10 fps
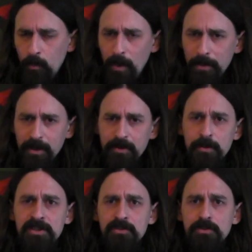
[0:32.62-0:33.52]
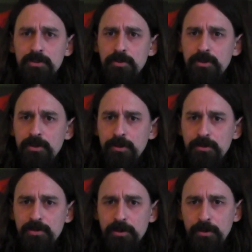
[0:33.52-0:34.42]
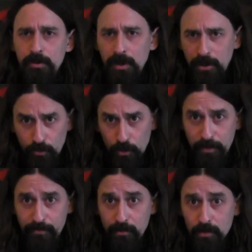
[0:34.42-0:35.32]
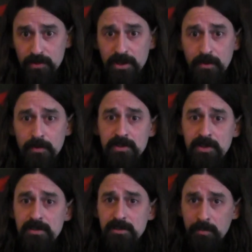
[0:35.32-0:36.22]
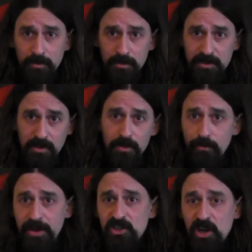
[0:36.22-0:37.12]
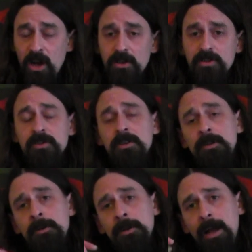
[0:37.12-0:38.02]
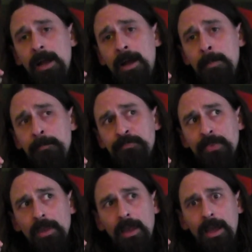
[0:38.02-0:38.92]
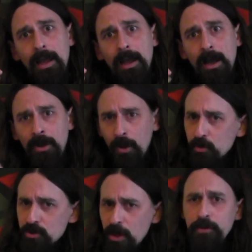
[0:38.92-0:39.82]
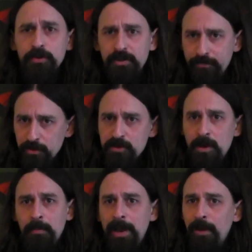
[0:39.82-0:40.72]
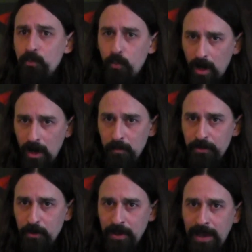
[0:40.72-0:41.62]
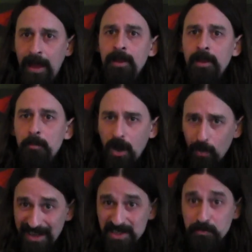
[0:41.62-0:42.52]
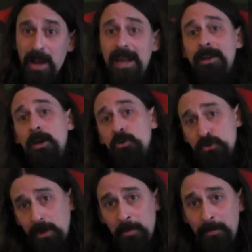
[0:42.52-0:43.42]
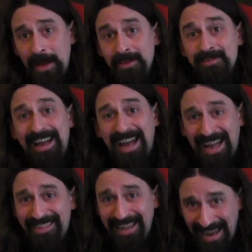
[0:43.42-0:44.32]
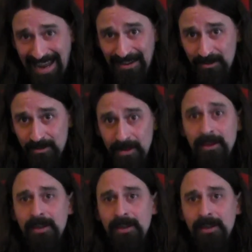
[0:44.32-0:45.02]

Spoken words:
What I'm going to do is introduce you to a group of chord sequences. I'm going to do this in 3 chunks, and I'll show you different strumming patterns while I'm doing that, but I will explain those strumming patterns at the end.